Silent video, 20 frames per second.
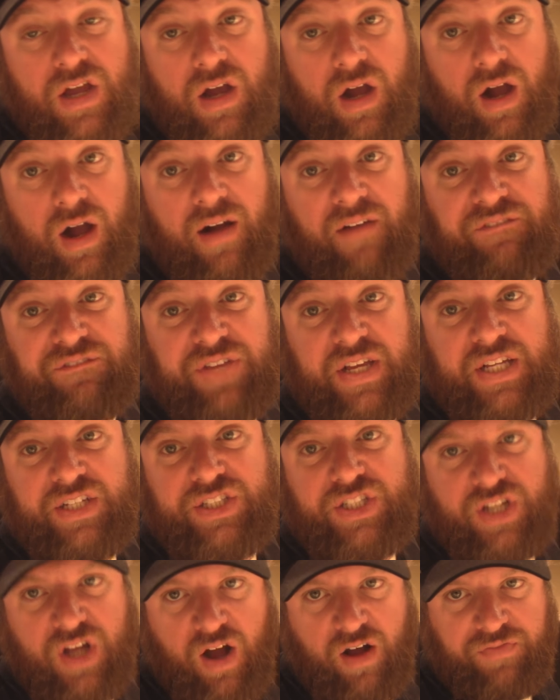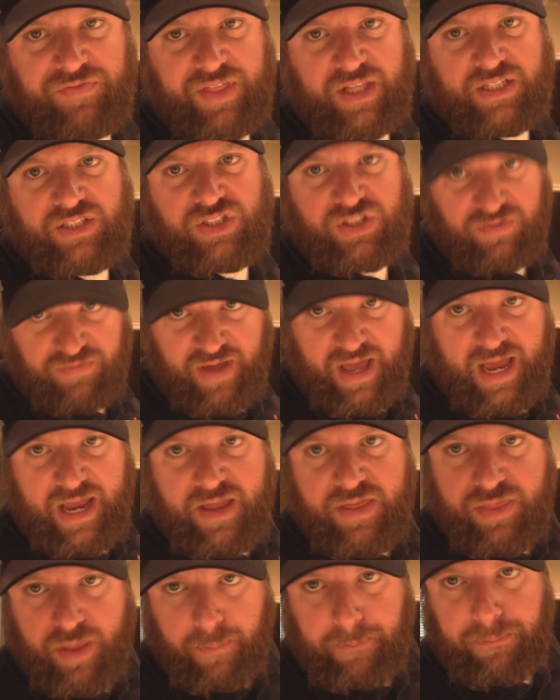uh, finishing off the sous
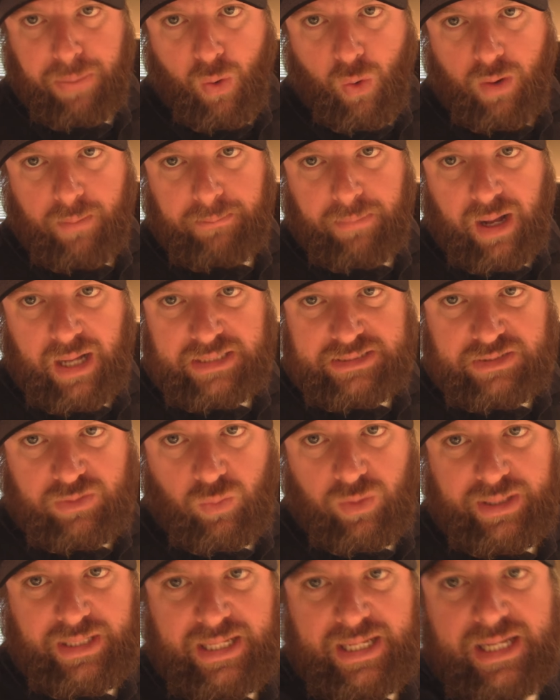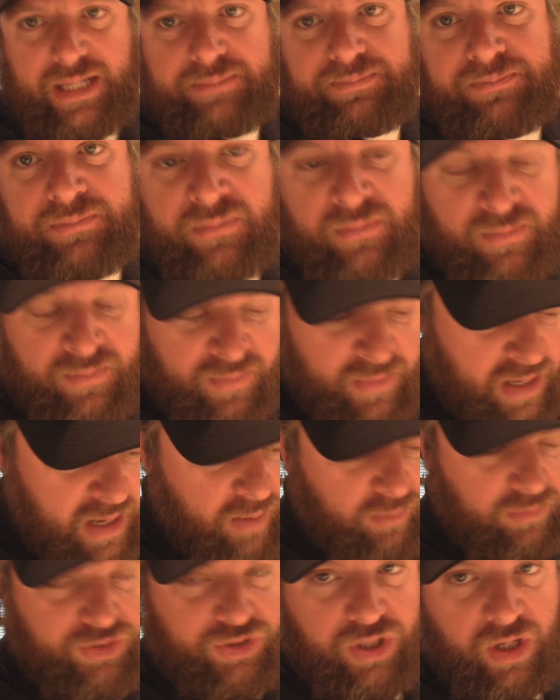vide, the pork butts that we did.
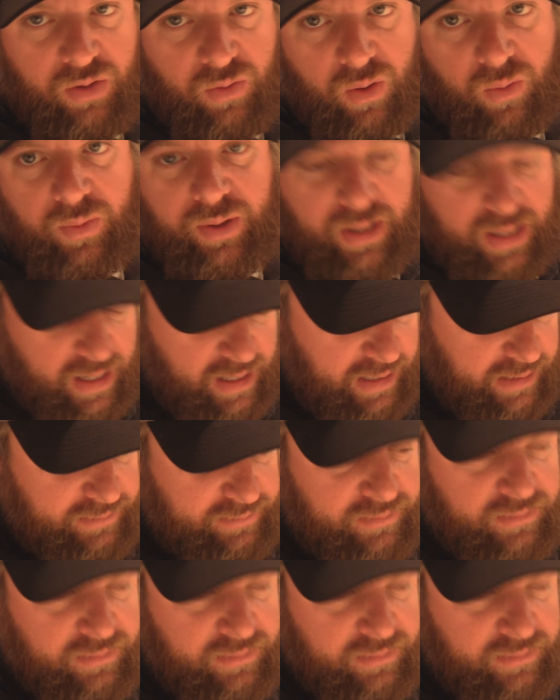I'm gonna show you what we got.